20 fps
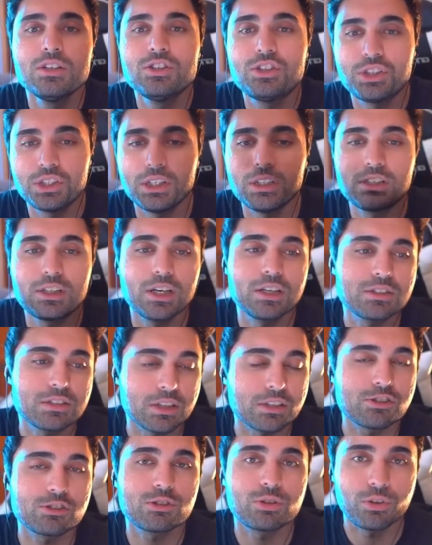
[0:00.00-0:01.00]
GTA
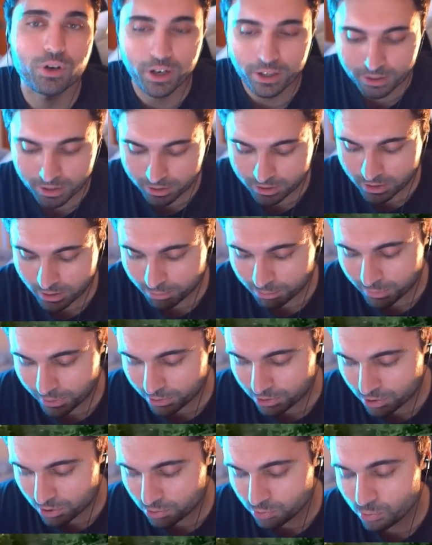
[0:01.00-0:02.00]
6 trailer number
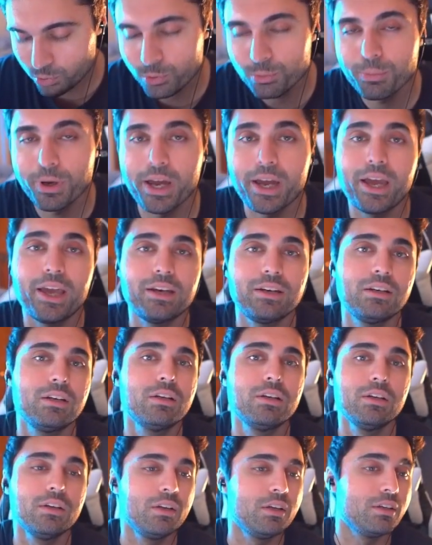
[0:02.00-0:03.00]
2, man.
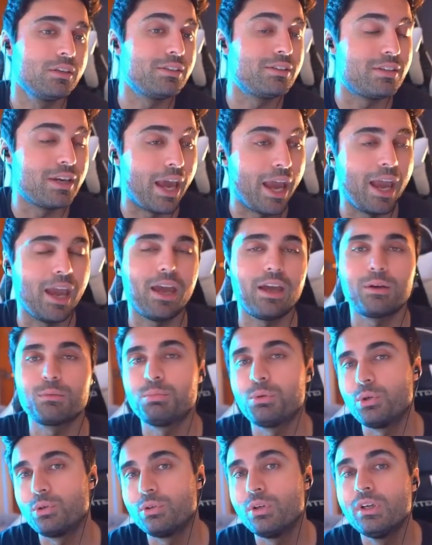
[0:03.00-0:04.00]
Dang,
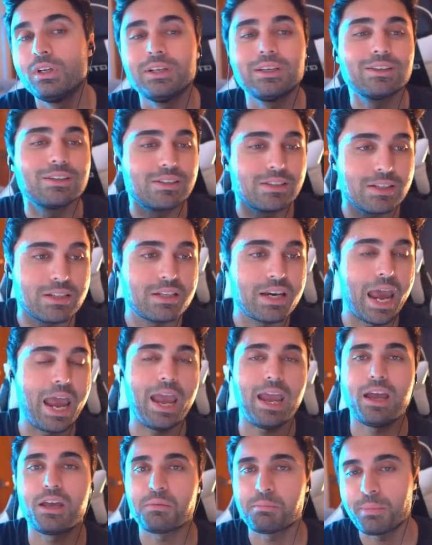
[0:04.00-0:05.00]
bro.
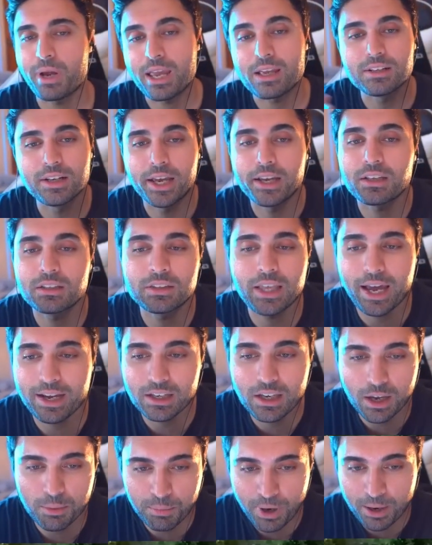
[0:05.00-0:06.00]
Dang, man, like, that
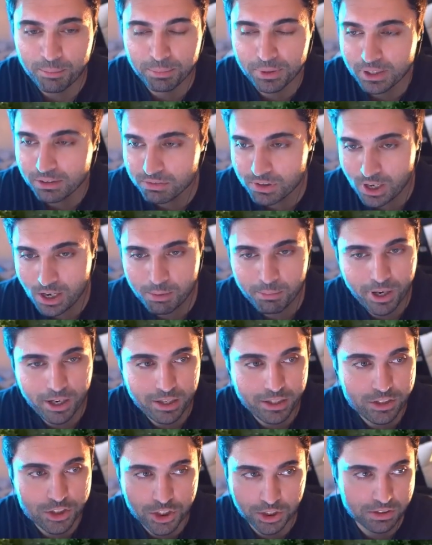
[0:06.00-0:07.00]
game, I believe, came out
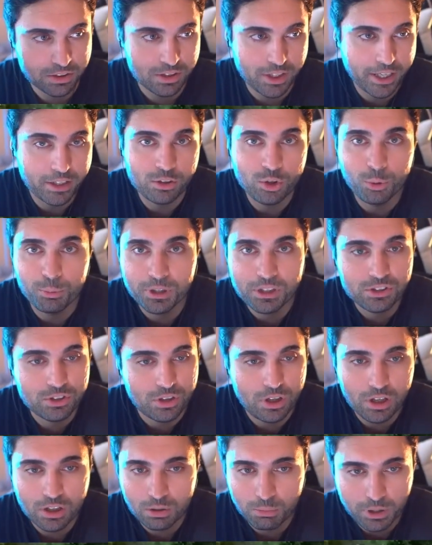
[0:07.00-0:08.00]
and just, like, nobody's
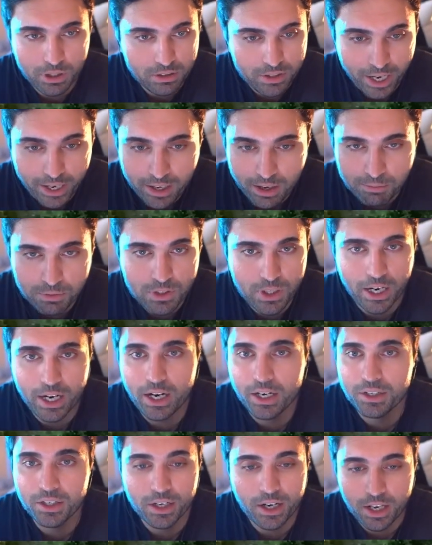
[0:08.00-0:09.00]
talking about it. That game
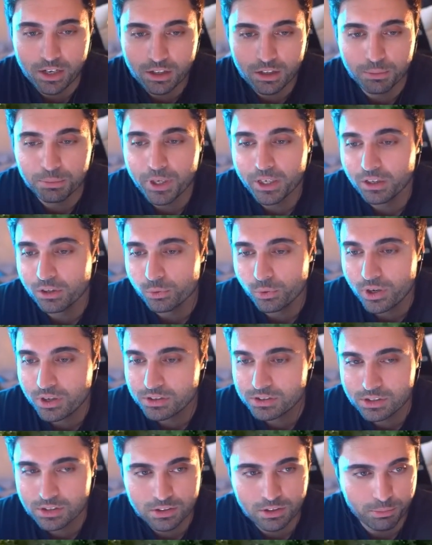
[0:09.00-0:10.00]
died. It ended up getting
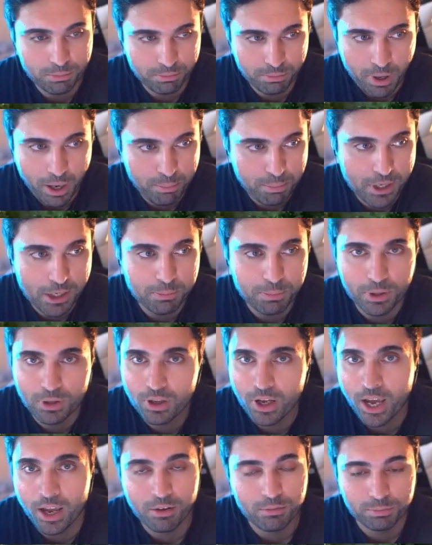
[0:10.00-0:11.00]
criticism by people,
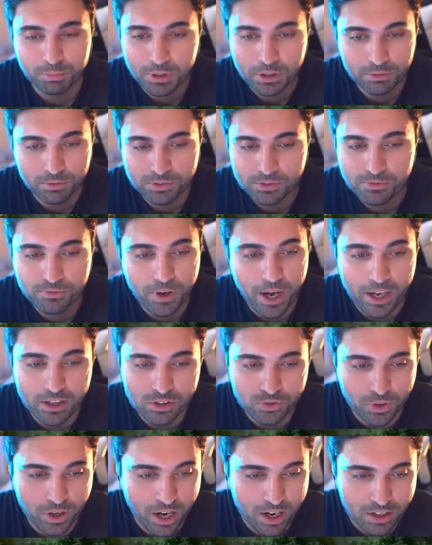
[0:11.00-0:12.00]
and
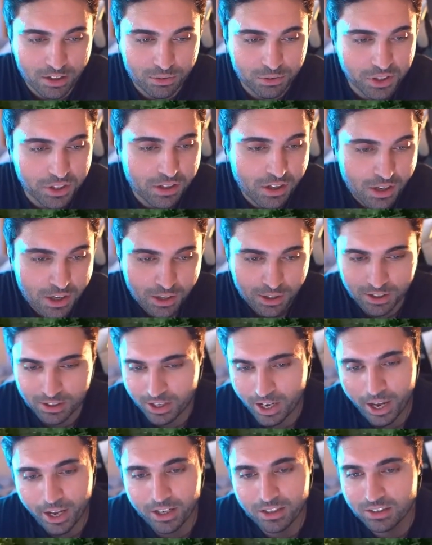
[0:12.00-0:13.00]
fans were angry,
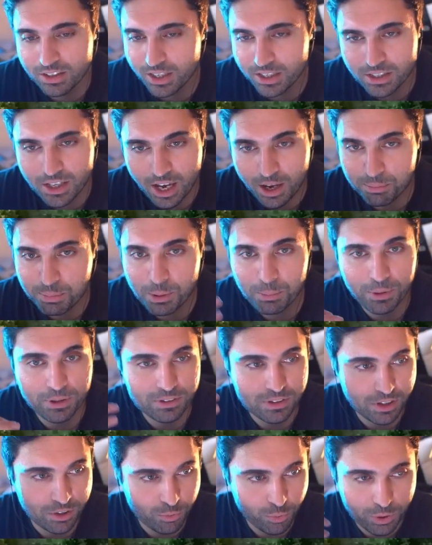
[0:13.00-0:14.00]
and yeah, people
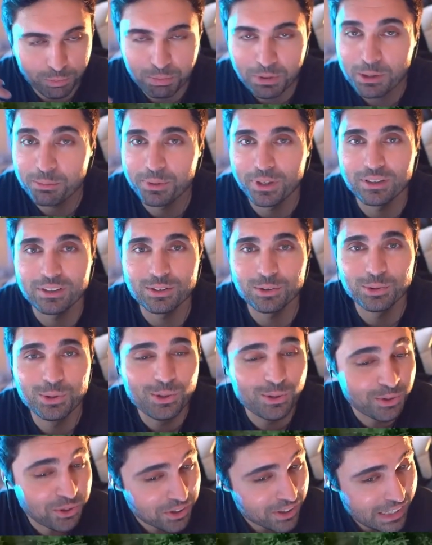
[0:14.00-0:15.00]
did what people
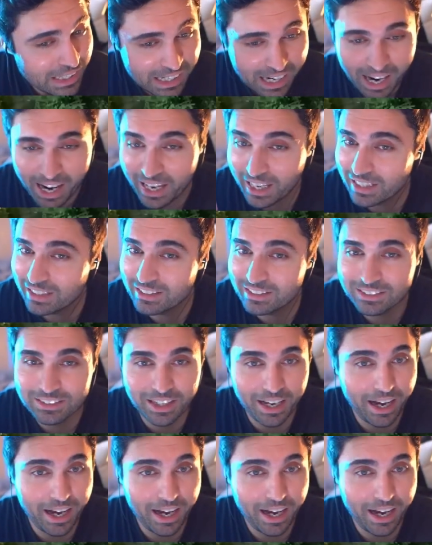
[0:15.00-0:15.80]
do, and